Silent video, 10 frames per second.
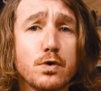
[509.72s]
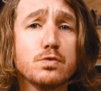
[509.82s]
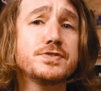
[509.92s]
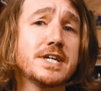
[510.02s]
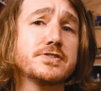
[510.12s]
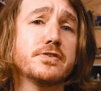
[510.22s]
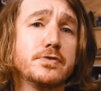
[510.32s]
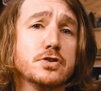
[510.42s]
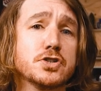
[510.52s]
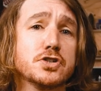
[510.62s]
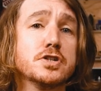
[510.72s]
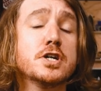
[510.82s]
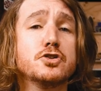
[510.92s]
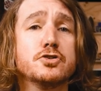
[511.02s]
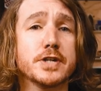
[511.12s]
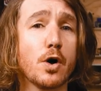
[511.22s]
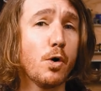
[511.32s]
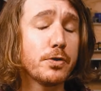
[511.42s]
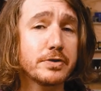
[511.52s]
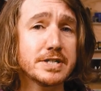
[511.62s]
full sensor fusion using
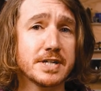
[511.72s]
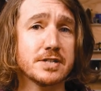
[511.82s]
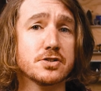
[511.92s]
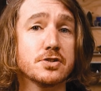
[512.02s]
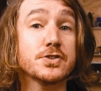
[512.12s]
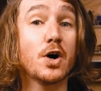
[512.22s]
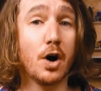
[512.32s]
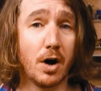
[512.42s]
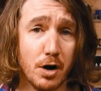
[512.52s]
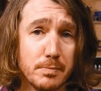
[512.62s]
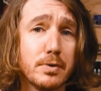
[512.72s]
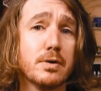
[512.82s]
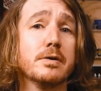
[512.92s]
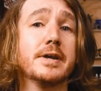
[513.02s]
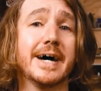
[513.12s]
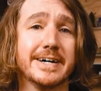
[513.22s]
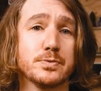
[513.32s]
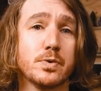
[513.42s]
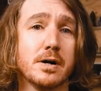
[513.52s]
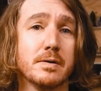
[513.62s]
all three sensors on board as
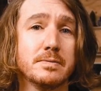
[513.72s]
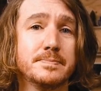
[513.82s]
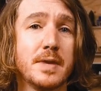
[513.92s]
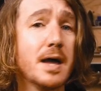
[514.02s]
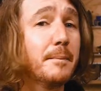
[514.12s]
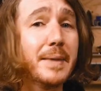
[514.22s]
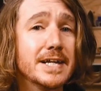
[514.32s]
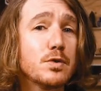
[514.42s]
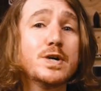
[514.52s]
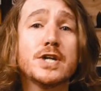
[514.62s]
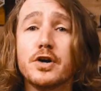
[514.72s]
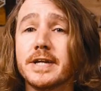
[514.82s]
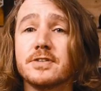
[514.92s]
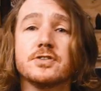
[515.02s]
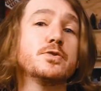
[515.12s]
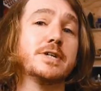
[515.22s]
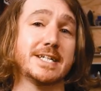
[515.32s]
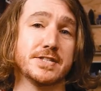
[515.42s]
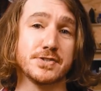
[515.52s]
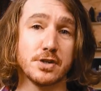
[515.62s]
well, meaning we don't need to do it
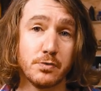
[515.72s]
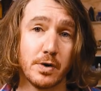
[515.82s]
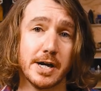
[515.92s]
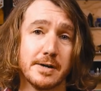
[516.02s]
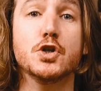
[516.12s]
in software.